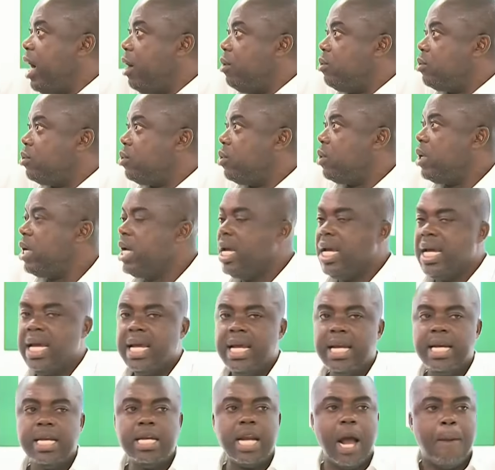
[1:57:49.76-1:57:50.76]
House.
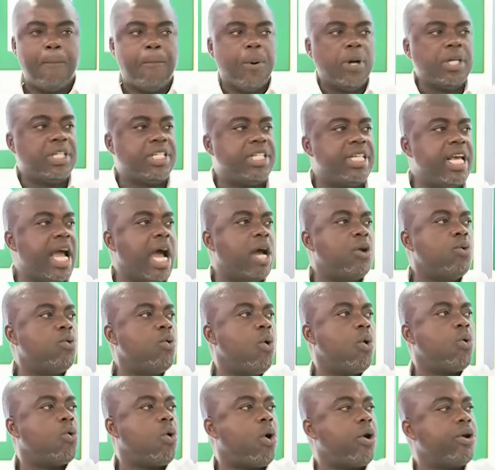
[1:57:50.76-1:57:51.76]
Napo Sian
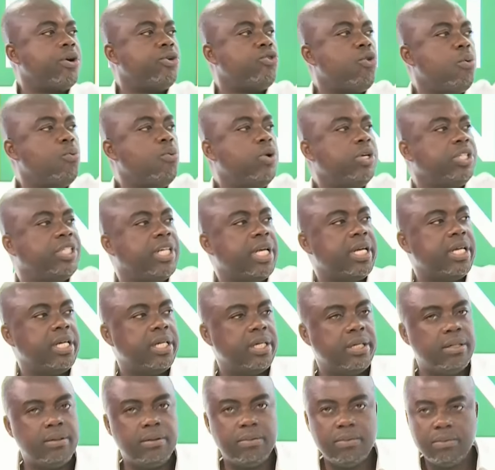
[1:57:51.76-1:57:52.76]
or Corridor Musei
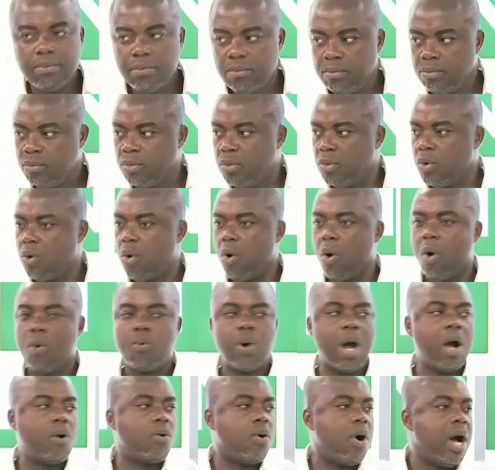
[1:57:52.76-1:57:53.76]
or
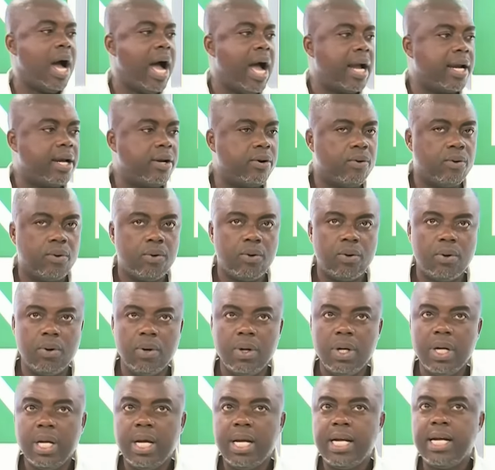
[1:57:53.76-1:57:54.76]
Quaco Hageno.
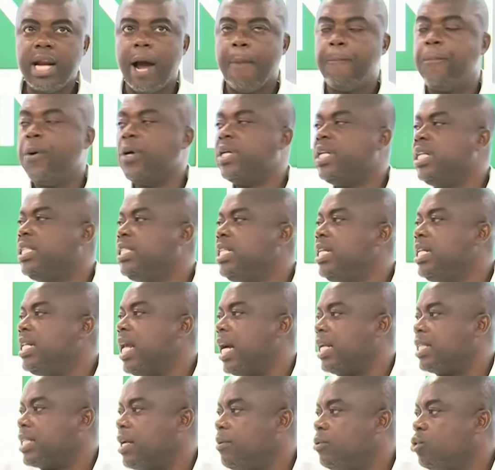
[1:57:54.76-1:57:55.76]
Napo the deed
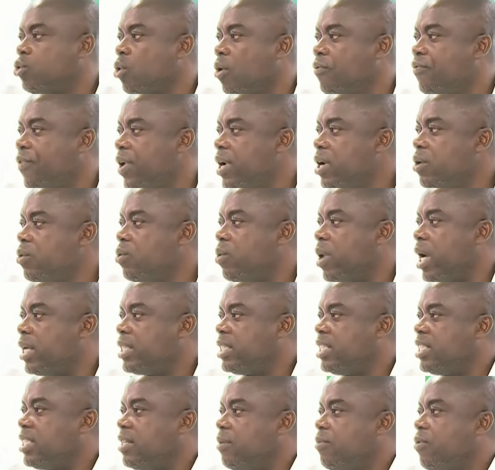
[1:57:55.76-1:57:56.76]
at Temson for the crass
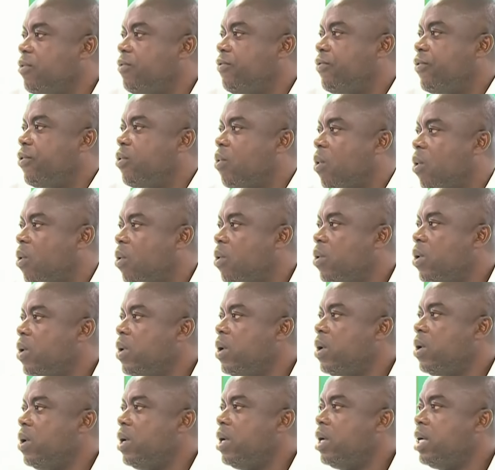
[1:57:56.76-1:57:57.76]
is a moon floor.
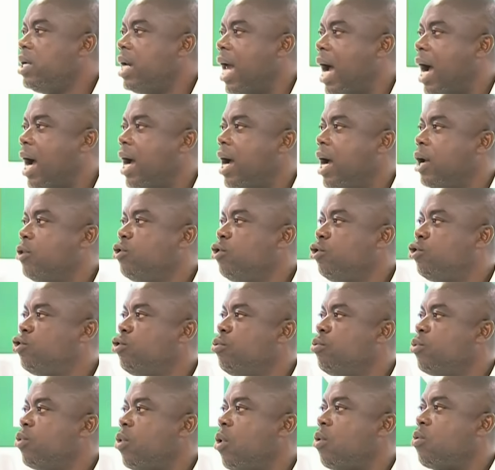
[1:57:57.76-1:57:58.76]
Now a
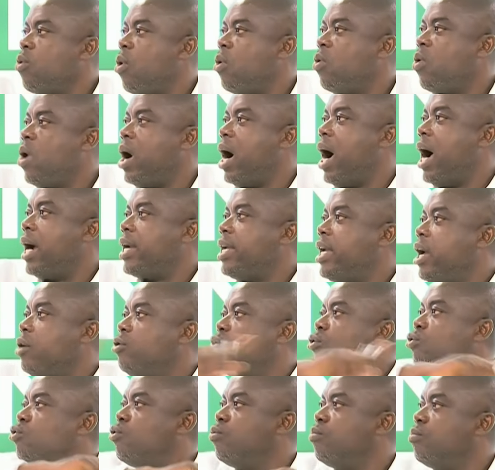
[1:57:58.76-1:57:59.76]
duchum, non Congo Hagi a
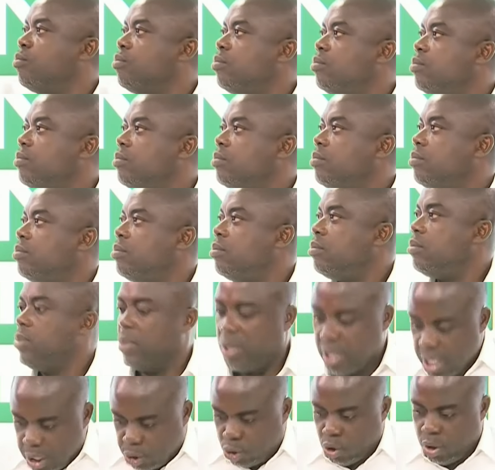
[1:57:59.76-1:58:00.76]
duchum. Oh,
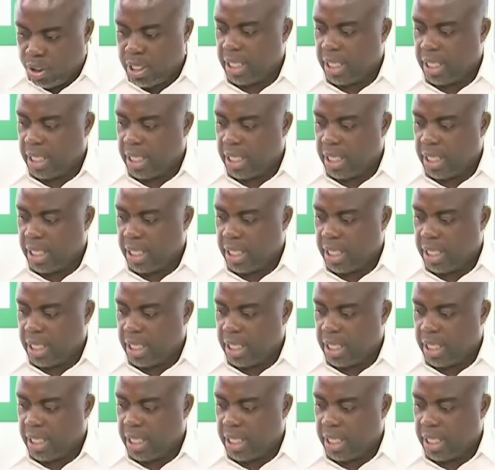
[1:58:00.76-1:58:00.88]
it's on